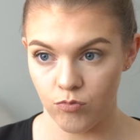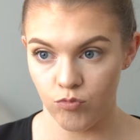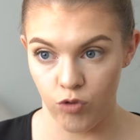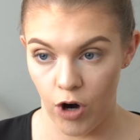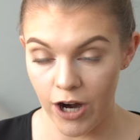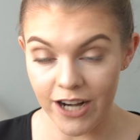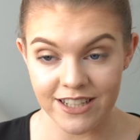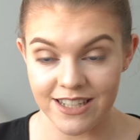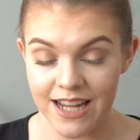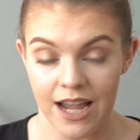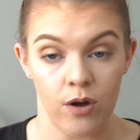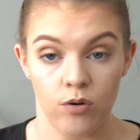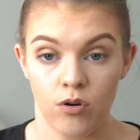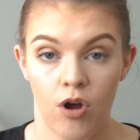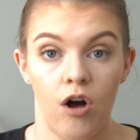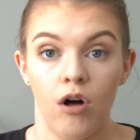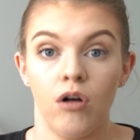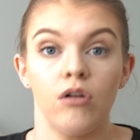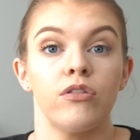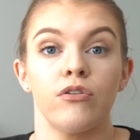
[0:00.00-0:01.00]
Write down
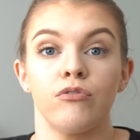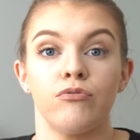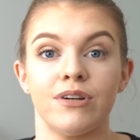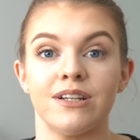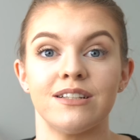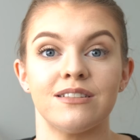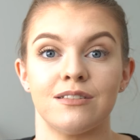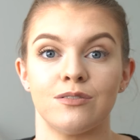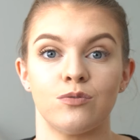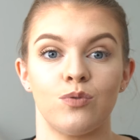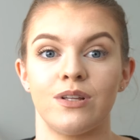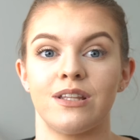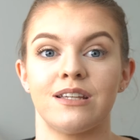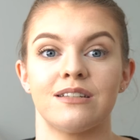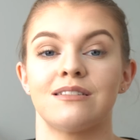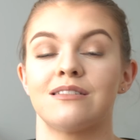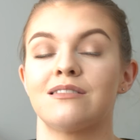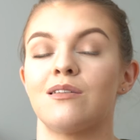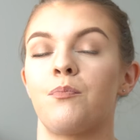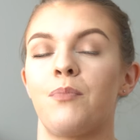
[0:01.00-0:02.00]
all the reasons why this
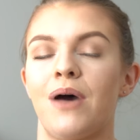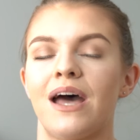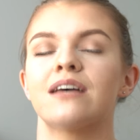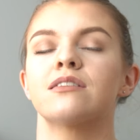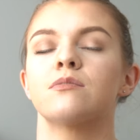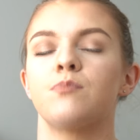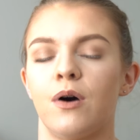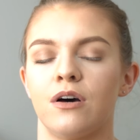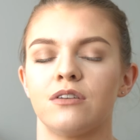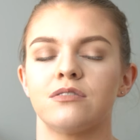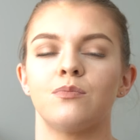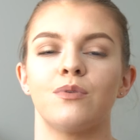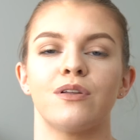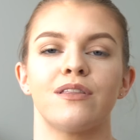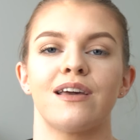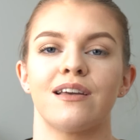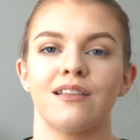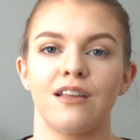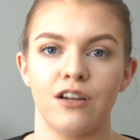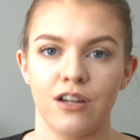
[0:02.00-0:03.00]
is the best possible
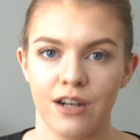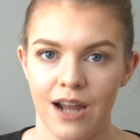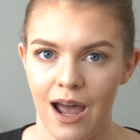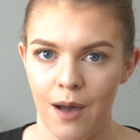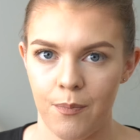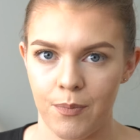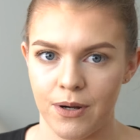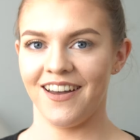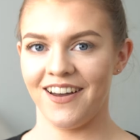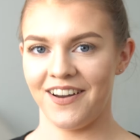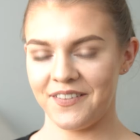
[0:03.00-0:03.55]
thing that could happen.